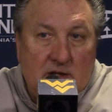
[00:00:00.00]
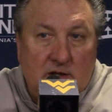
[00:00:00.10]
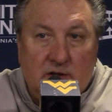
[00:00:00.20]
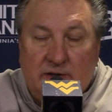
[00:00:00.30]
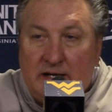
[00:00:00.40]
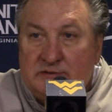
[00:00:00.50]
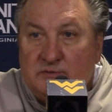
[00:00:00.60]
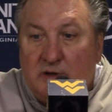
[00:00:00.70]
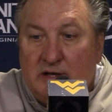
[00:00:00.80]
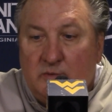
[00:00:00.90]
You know, and
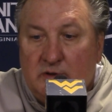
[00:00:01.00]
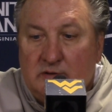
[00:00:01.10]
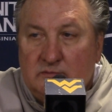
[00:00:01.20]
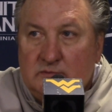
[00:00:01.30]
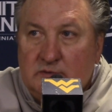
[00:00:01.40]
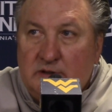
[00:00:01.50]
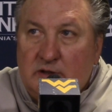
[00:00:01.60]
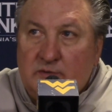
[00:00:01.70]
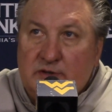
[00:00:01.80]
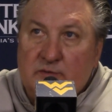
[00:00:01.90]
that's why we're
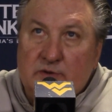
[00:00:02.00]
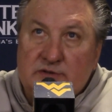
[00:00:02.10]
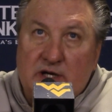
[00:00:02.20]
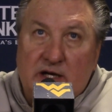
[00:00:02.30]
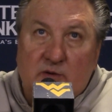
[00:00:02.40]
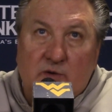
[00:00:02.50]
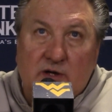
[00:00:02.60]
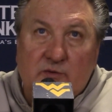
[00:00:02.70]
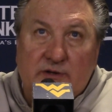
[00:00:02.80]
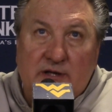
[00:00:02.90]
trying to
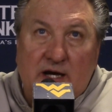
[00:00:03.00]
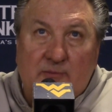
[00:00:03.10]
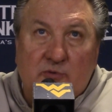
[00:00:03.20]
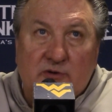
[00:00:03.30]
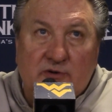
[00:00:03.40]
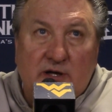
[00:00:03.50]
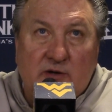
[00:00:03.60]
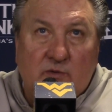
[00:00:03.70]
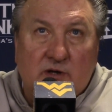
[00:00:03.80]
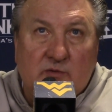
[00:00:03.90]
work with Knapp, we're trying
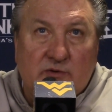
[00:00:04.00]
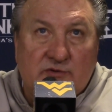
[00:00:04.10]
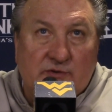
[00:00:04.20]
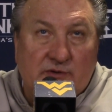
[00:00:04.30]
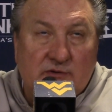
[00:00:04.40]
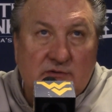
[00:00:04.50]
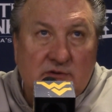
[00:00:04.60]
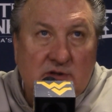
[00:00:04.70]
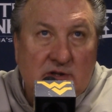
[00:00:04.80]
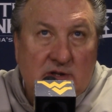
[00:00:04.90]
to work with Jordan.
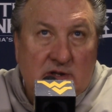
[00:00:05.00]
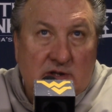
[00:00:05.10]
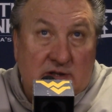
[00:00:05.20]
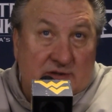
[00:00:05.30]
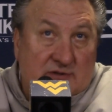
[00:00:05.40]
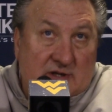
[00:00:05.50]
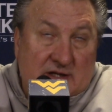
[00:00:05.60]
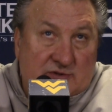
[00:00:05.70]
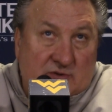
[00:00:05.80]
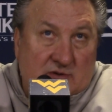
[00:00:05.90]

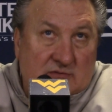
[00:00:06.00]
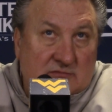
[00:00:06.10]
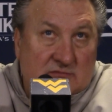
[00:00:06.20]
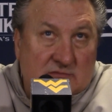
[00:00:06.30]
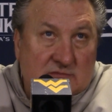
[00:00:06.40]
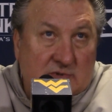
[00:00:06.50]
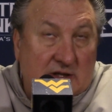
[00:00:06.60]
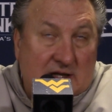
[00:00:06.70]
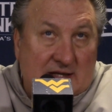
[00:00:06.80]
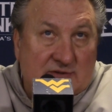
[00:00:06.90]
Yesterday, Jordan,
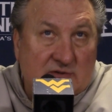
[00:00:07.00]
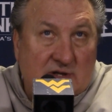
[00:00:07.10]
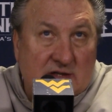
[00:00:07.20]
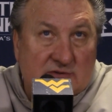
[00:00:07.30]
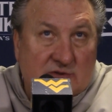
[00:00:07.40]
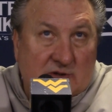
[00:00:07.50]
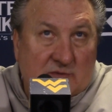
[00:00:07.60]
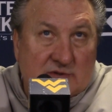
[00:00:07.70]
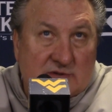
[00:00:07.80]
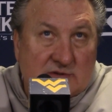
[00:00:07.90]
well, the last 2 days,
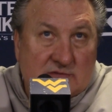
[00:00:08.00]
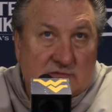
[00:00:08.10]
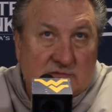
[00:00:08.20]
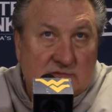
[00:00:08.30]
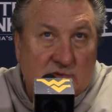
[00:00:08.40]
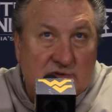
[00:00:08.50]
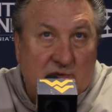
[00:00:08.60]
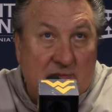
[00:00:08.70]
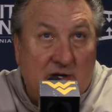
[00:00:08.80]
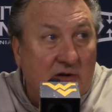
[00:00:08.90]
Jordan was
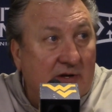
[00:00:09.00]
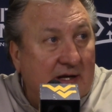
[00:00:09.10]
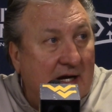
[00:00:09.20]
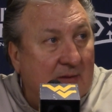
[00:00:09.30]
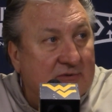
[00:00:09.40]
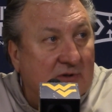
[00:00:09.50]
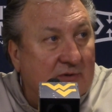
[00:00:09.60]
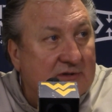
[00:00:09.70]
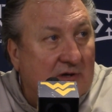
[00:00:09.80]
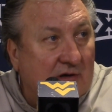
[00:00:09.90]
way better than Knapp, so
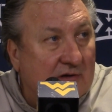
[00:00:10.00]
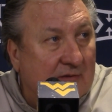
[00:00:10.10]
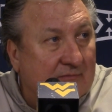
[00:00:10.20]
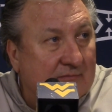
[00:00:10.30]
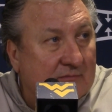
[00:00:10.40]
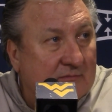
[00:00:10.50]
we started him.